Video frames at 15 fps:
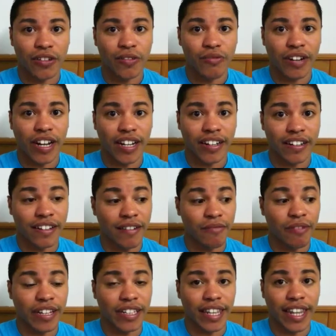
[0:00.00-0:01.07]
you
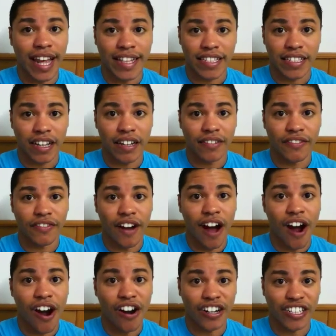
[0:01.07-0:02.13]
with lots of
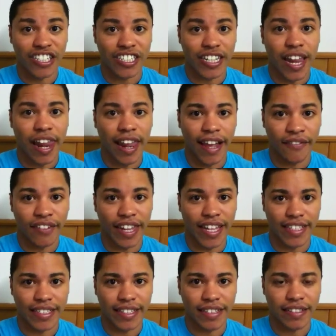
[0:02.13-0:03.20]
harsh life
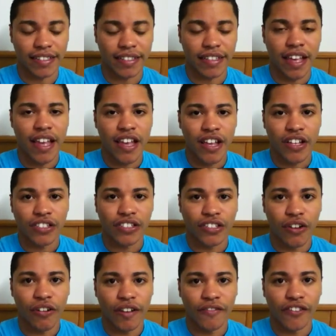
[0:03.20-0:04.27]
lessons.
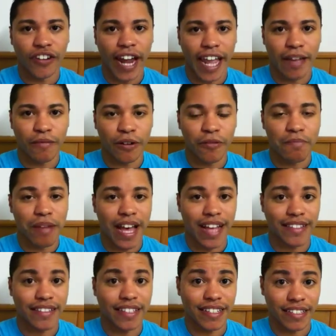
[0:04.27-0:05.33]
So if you're able to
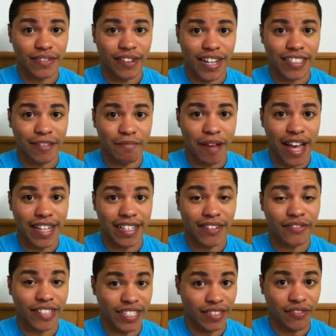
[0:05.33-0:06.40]
pass this rite
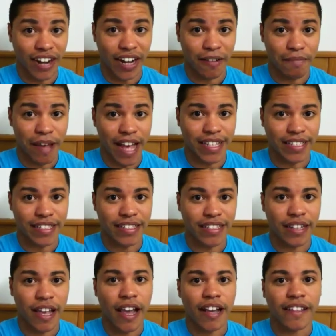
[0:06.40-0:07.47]
of passage,
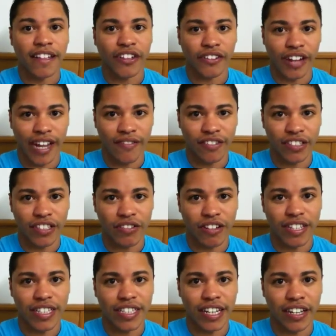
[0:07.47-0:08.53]
then you're able to
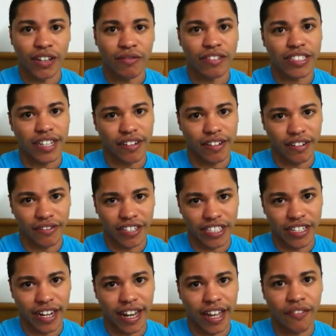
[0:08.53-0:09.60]
continue
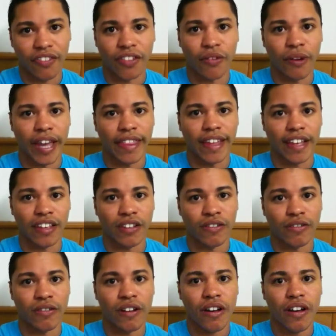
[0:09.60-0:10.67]
with your life the way that
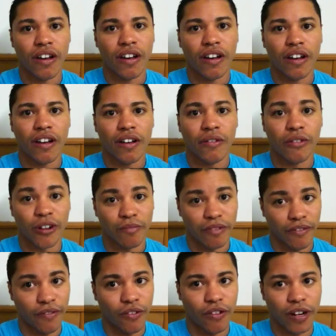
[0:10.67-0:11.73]
you were
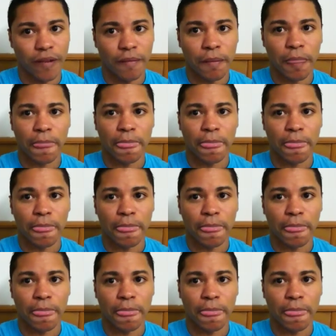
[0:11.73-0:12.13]
before.